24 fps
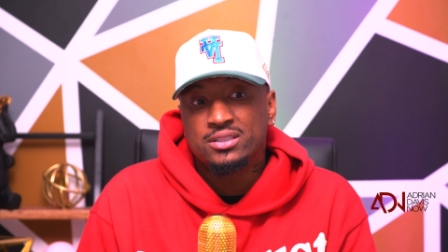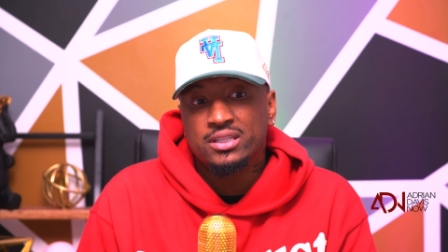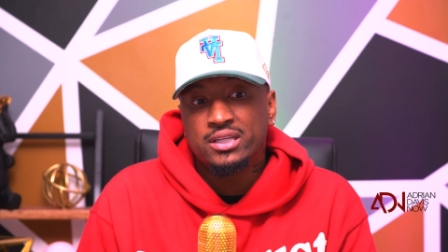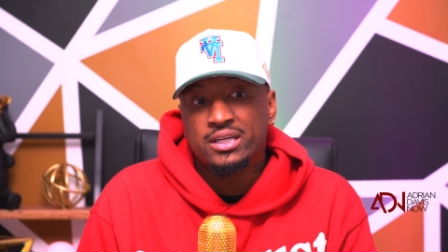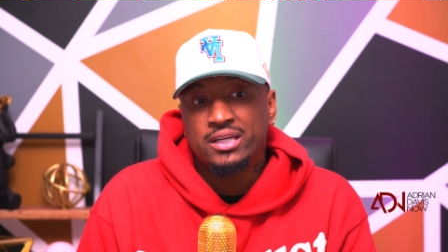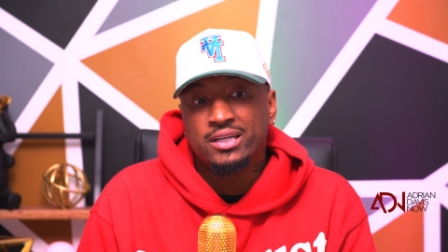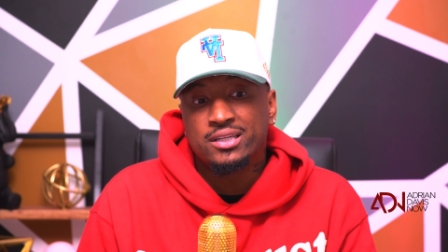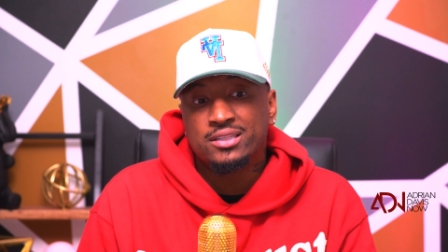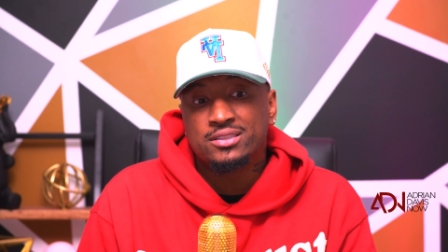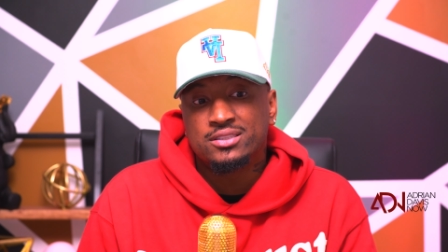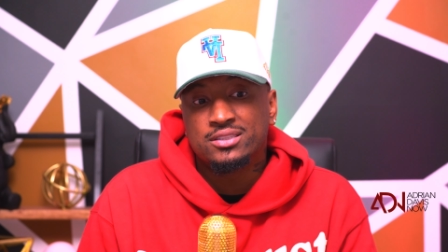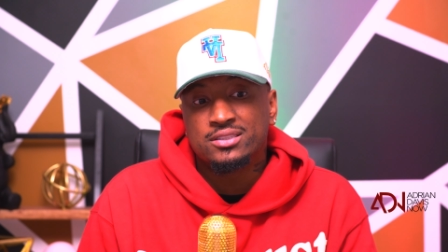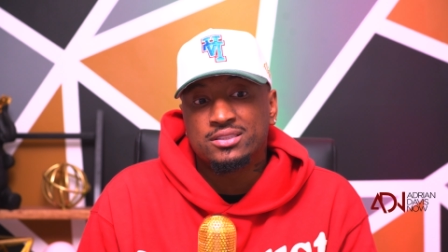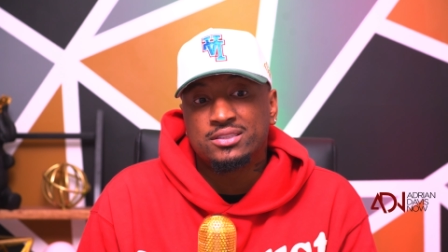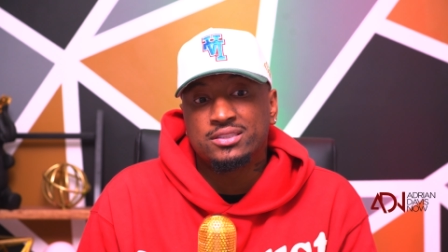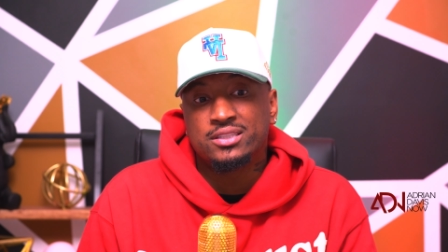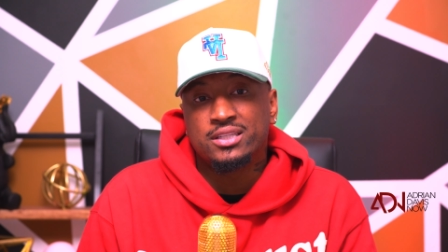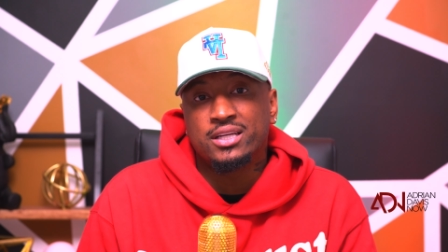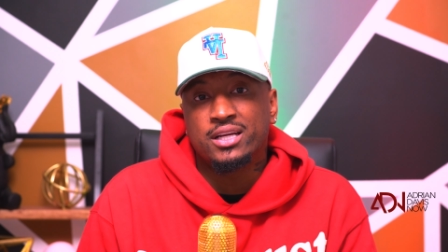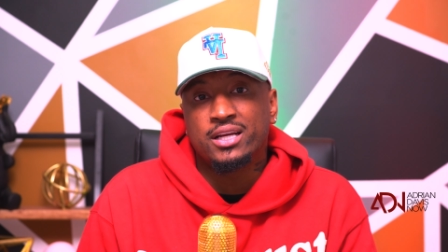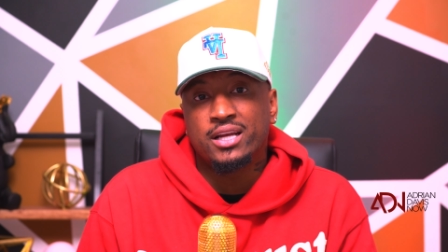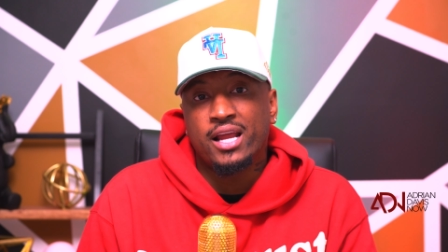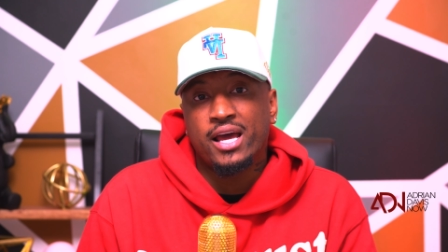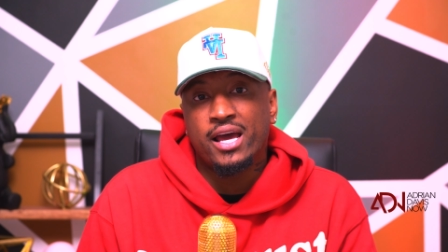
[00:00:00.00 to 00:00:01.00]
and to
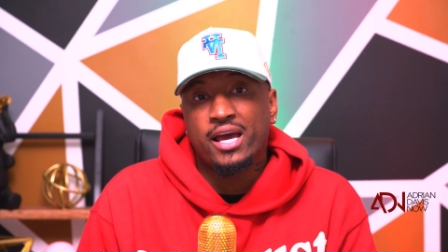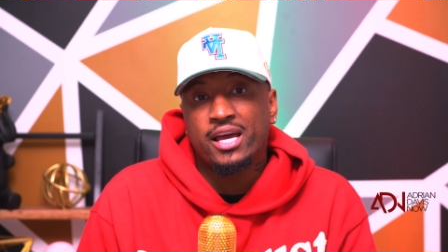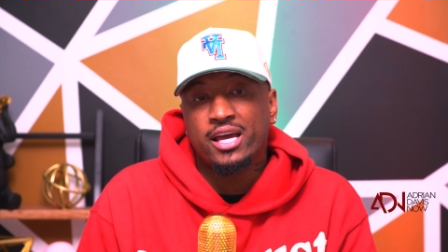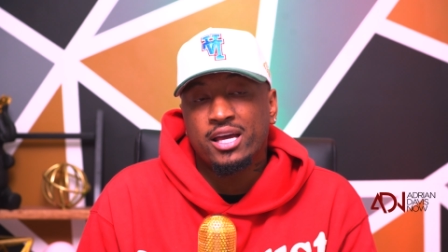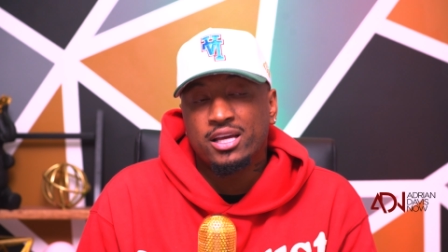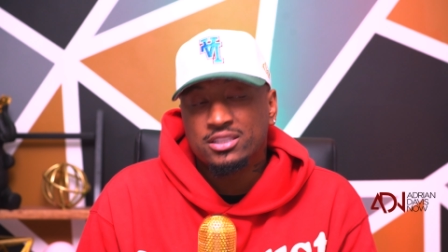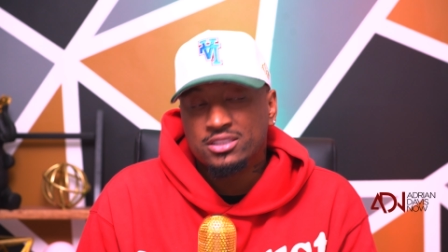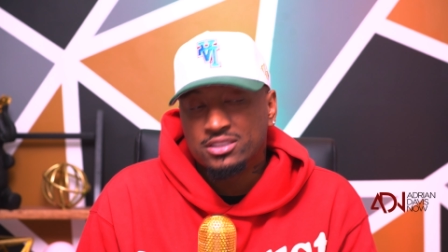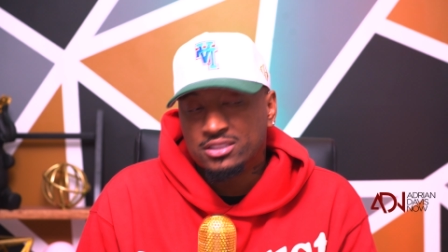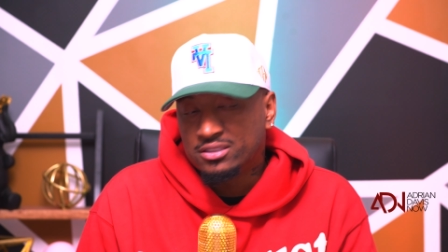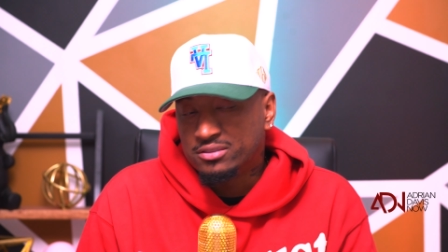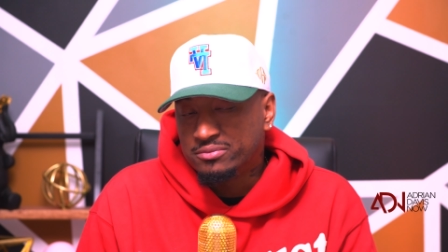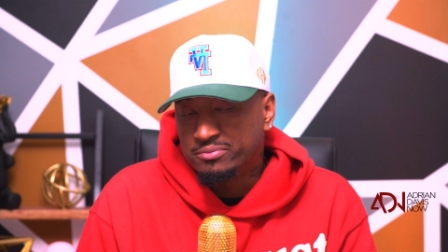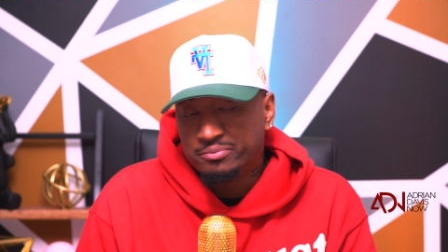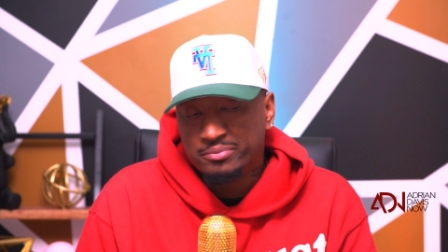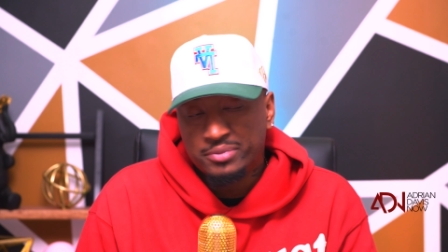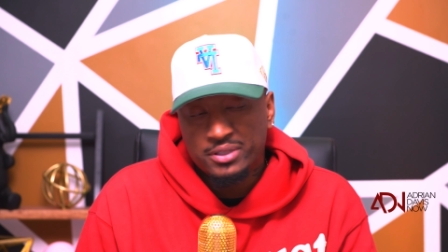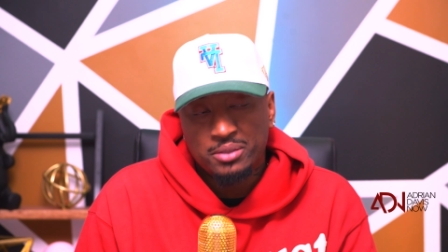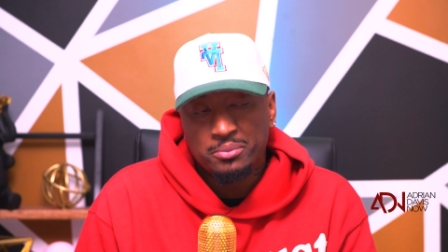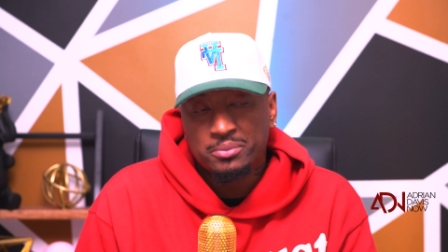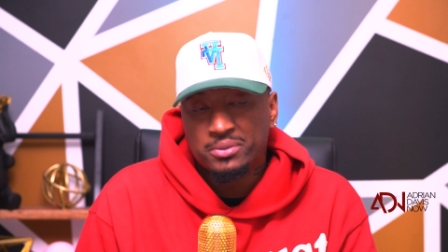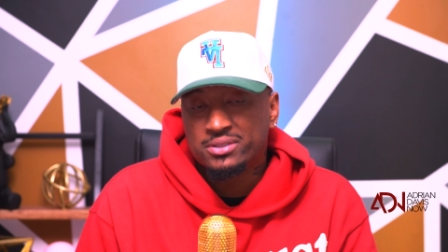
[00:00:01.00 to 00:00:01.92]
sit in that and just be